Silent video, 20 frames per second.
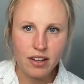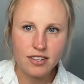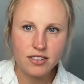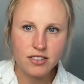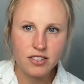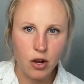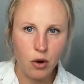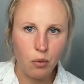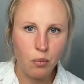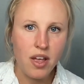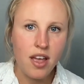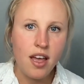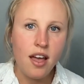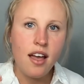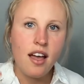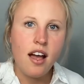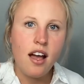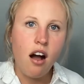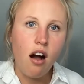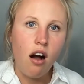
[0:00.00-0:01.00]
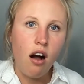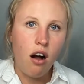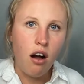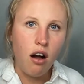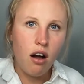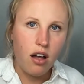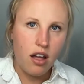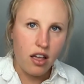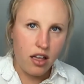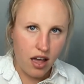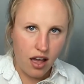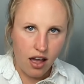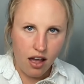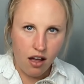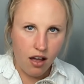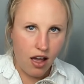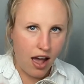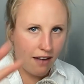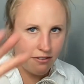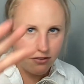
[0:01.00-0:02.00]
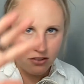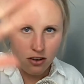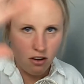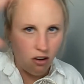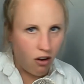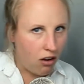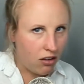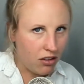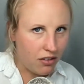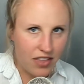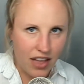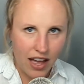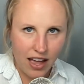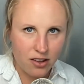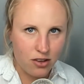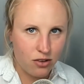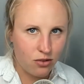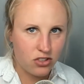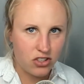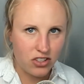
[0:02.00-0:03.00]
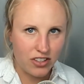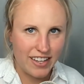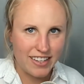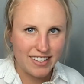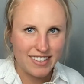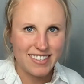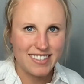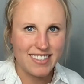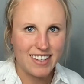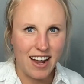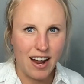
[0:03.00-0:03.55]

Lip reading: So after all of that huge list,